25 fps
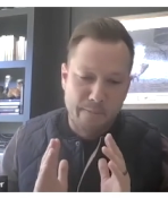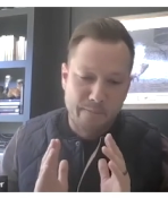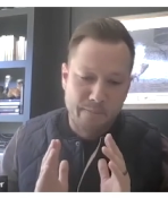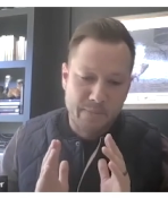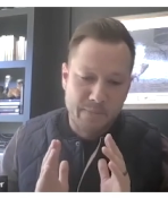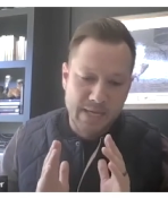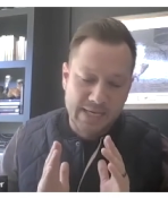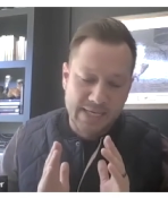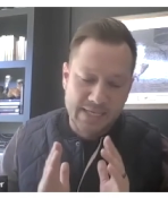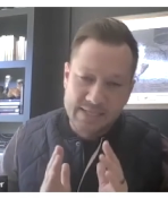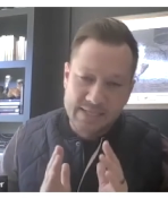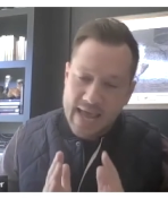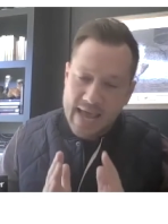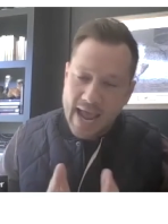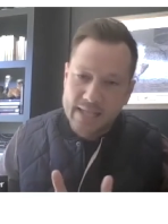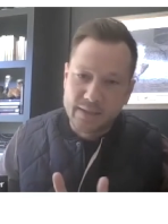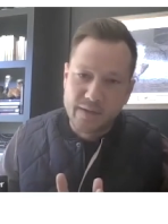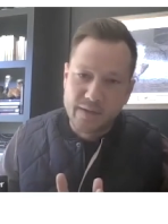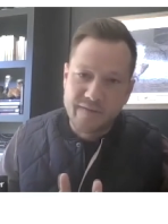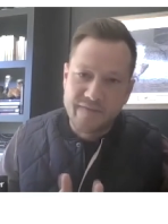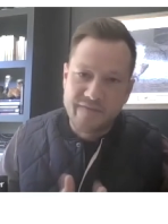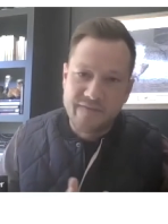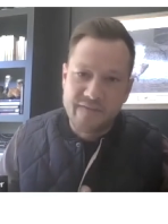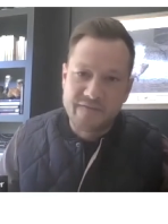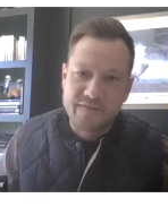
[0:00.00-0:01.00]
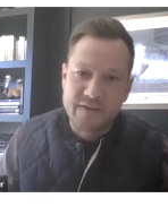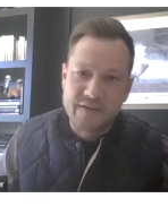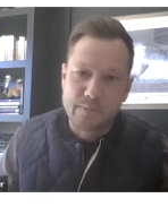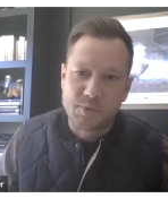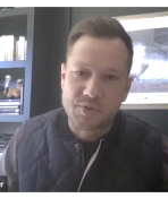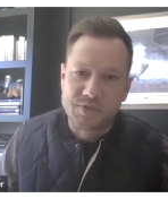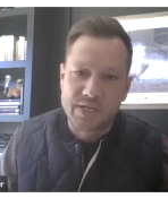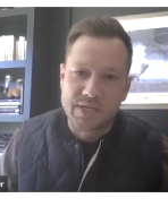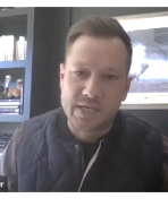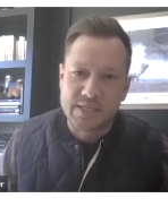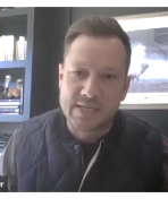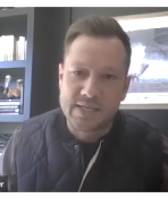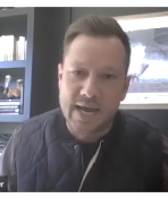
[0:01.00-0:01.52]
exactly
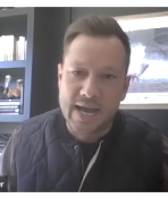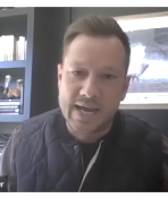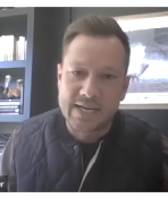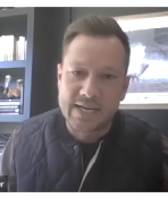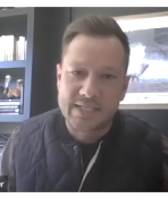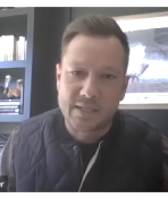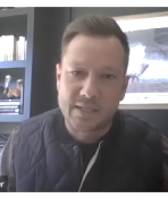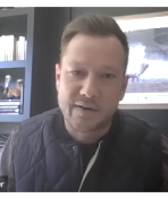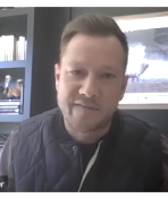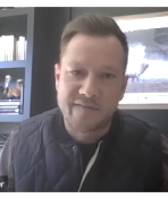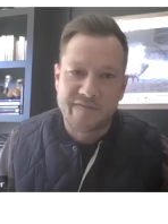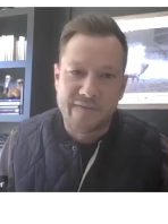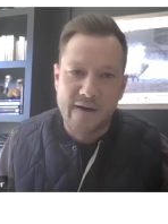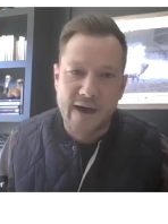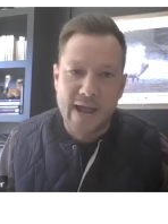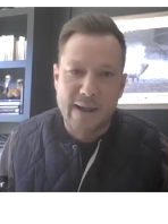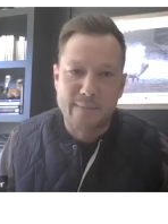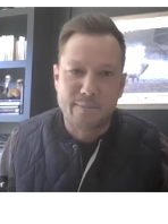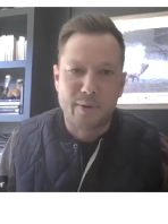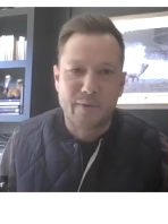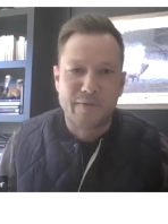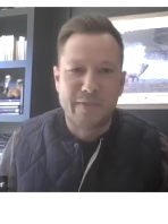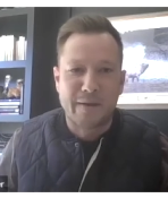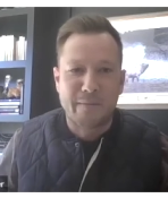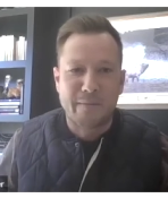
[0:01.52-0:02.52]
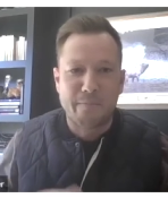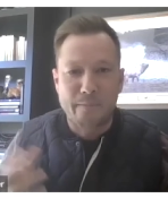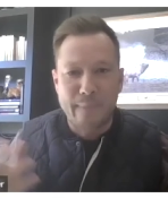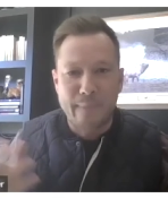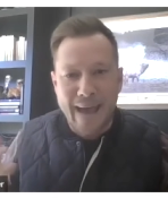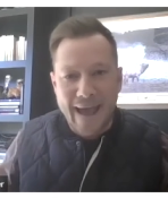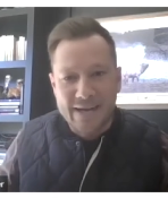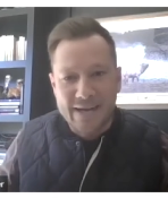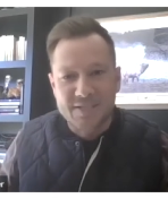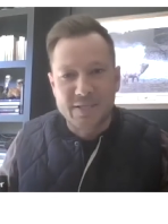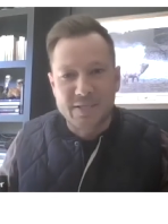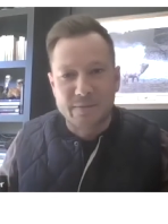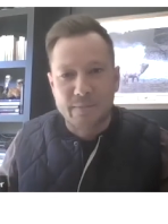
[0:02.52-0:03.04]
50% dietary fiber and then
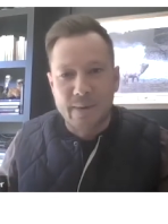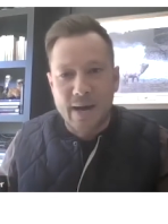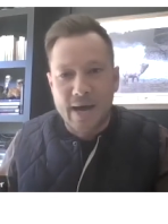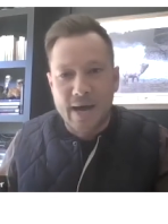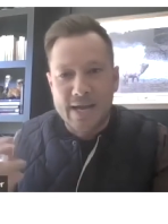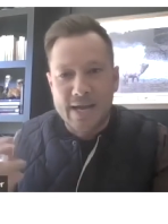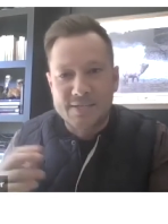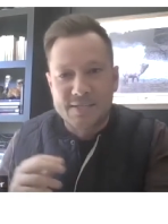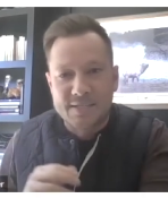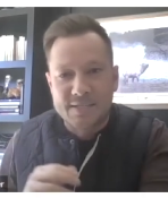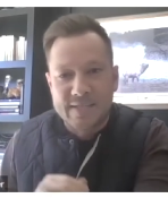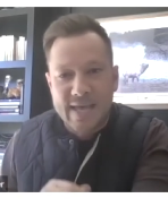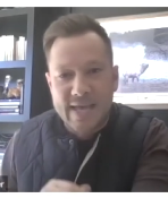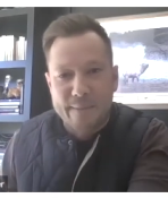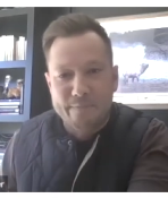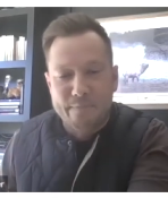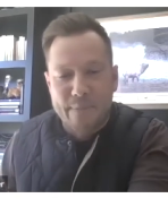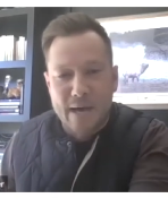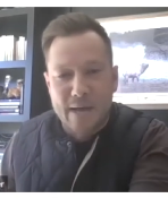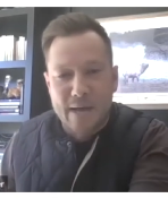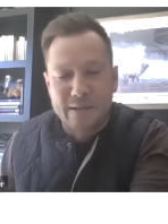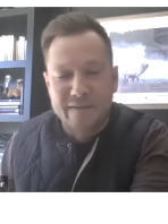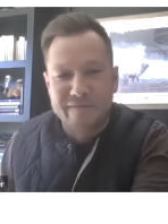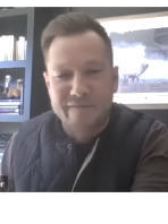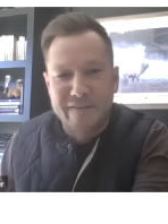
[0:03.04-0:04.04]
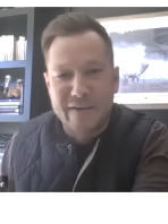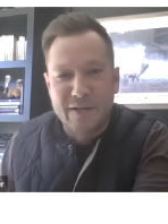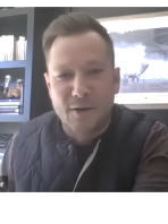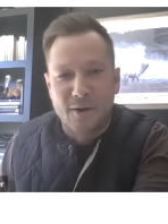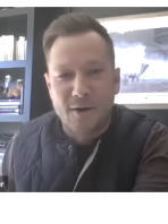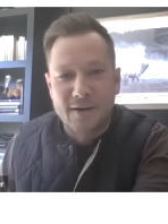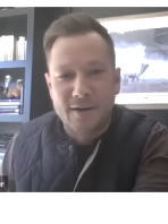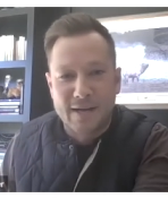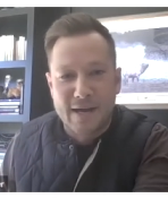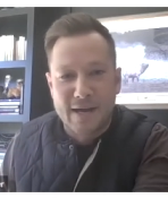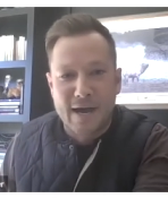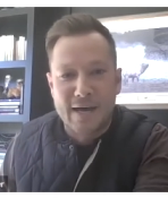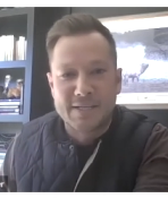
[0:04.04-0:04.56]
maximizes that
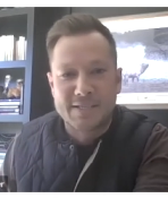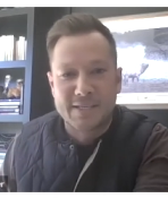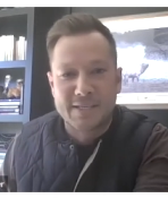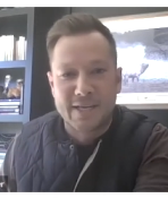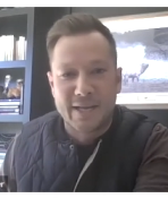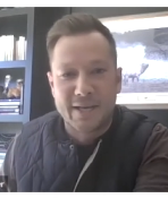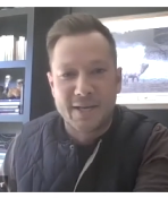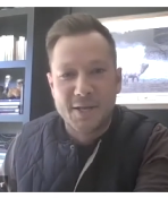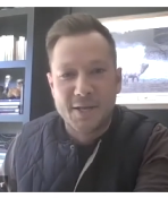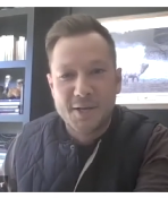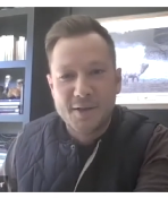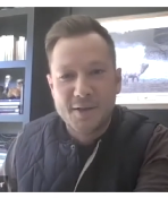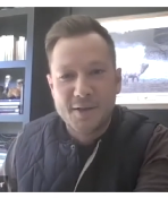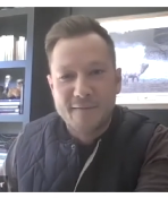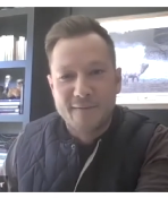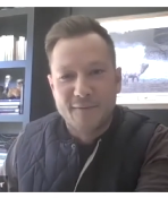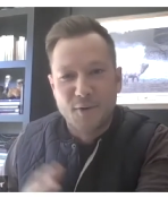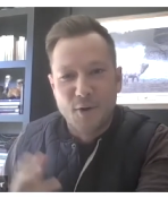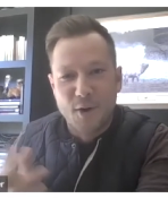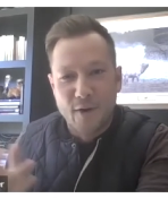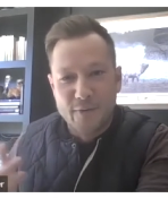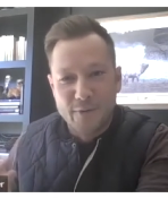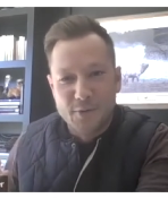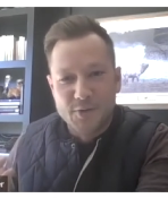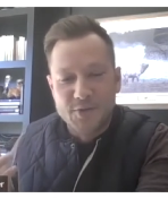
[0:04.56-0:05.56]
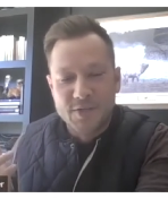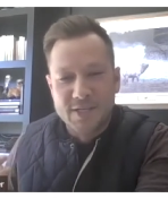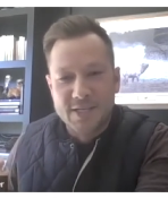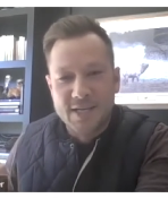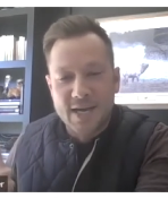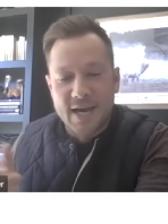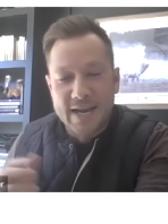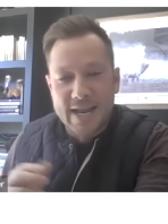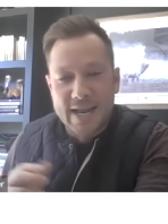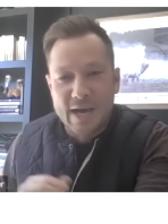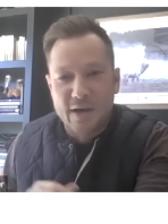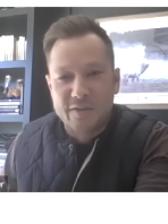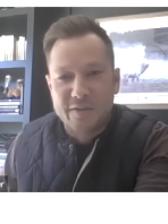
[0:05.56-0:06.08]
polyphenol content for all those
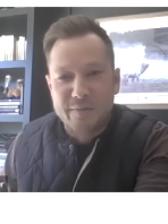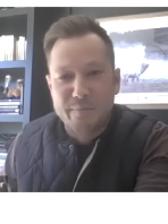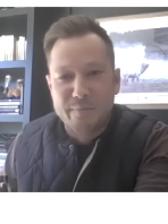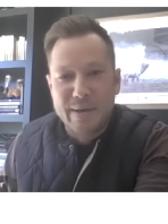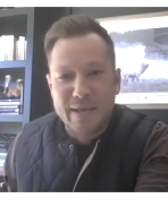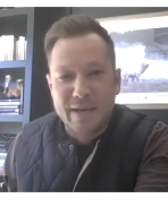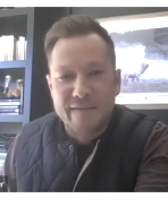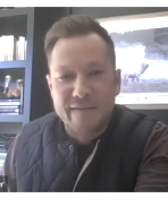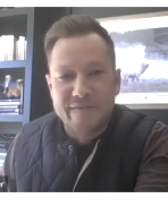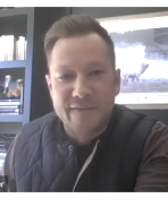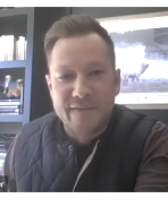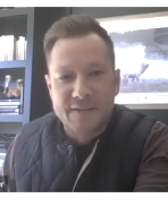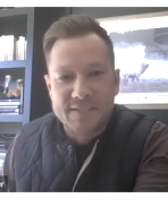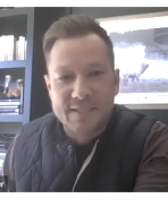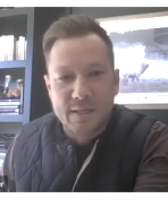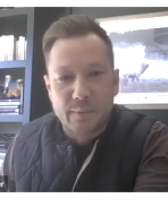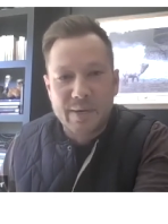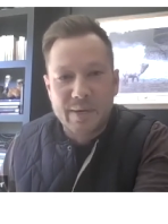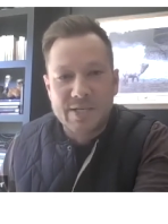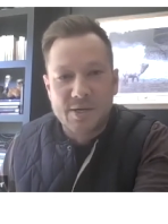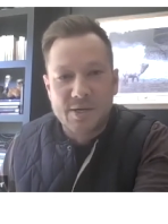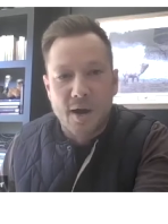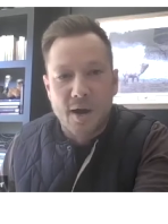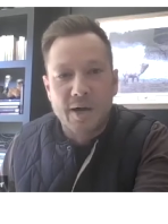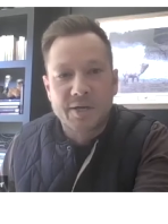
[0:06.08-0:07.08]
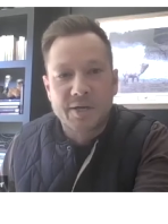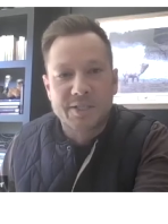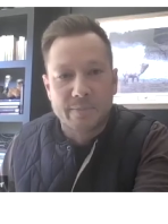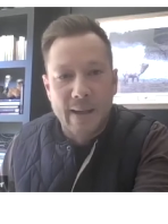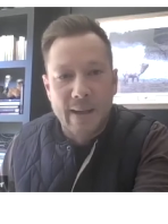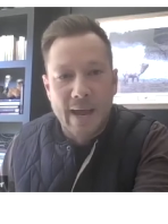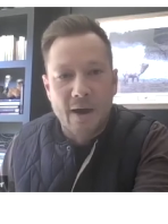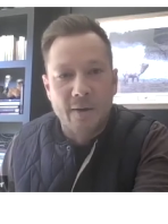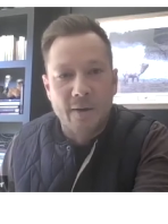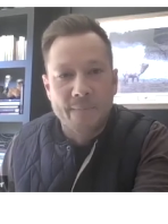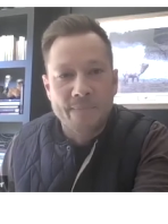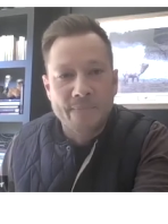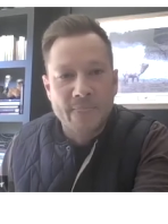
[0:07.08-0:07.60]
gut health benefits that we talked
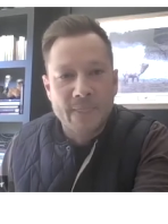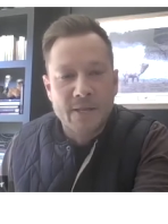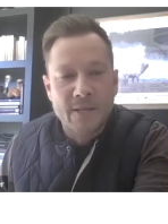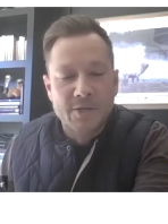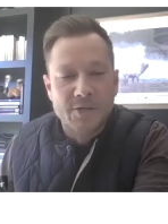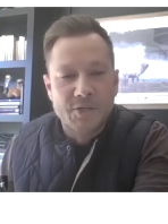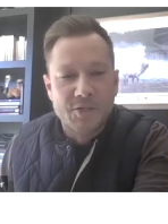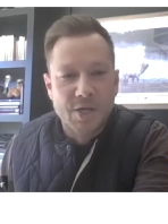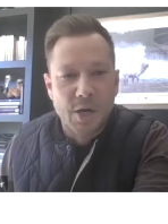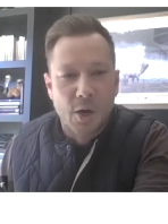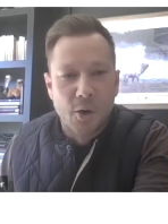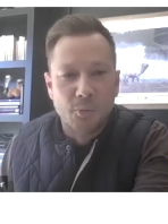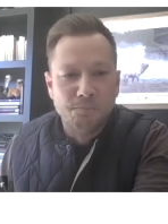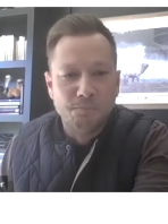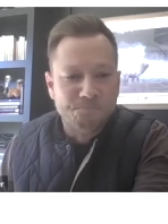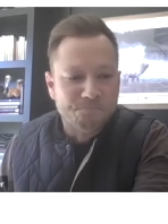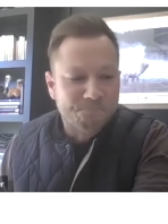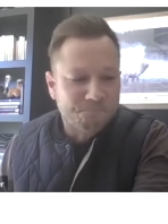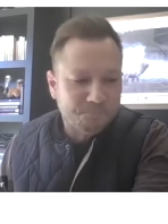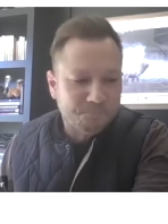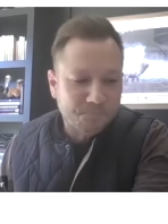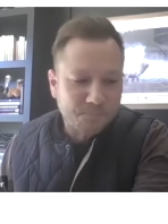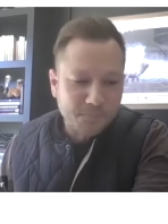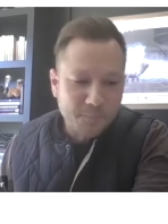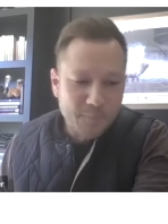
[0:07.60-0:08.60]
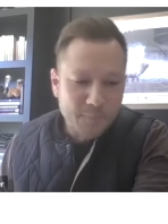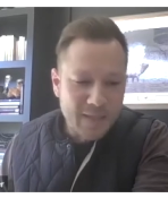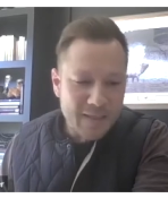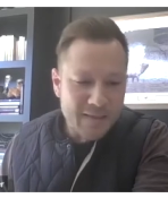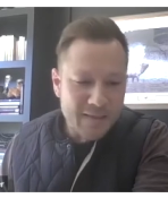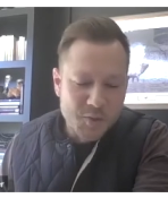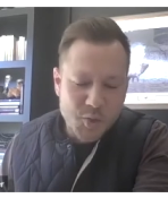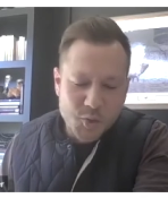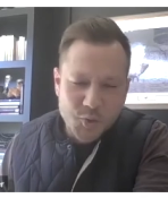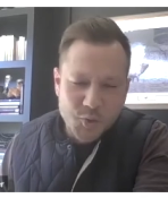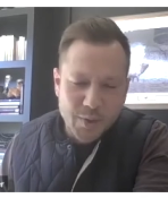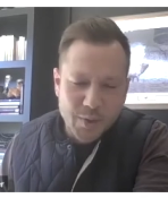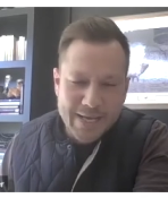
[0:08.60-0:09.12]
about. So
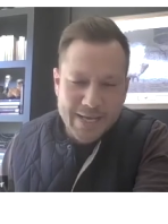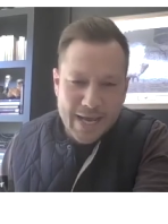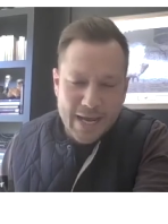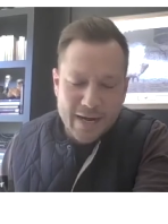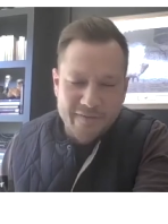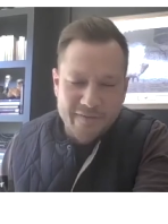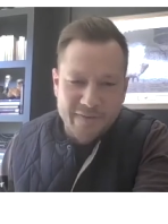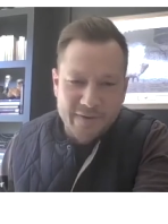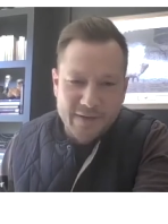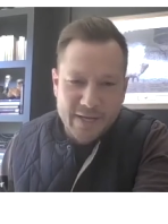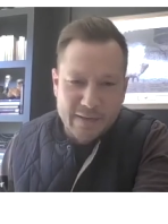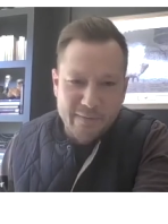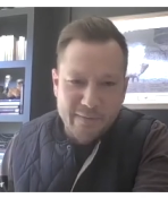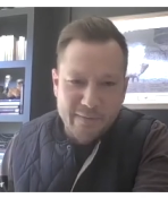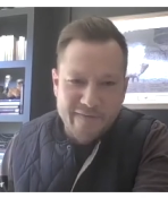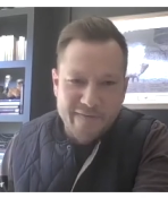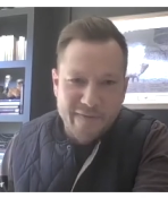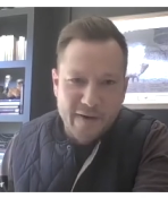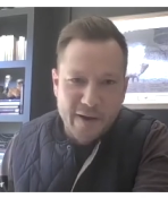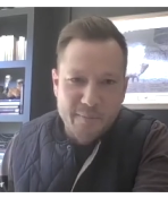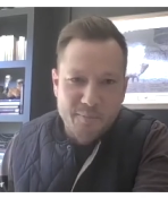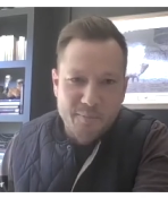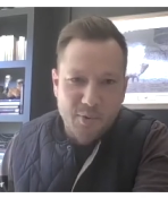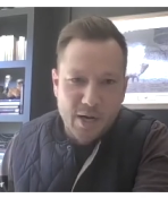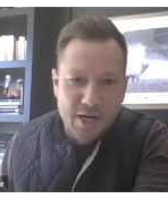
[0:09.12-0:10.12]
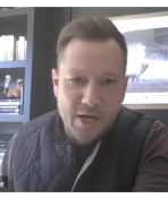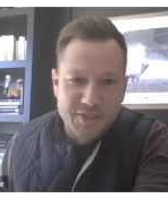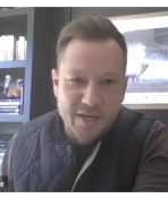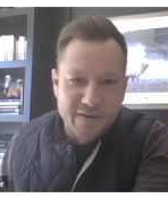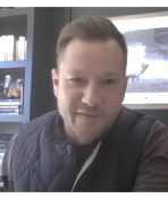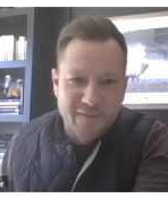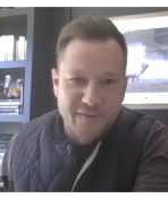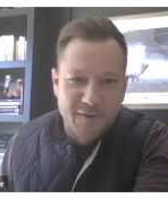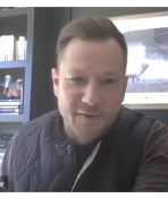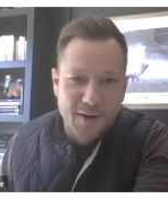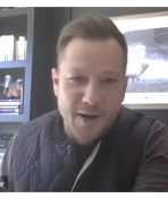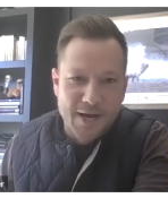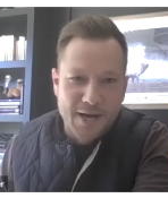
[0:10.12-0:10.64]
this was really kind of a fun
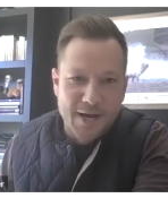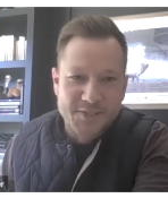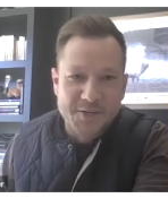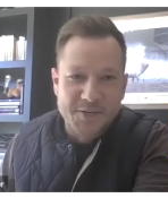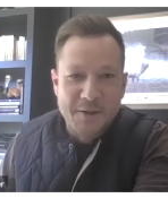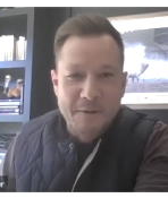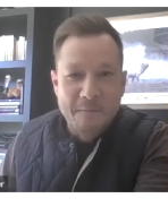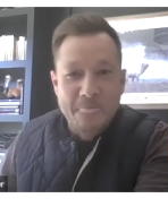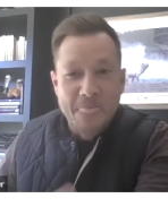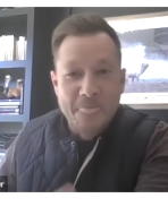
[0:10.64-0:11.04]
project for us.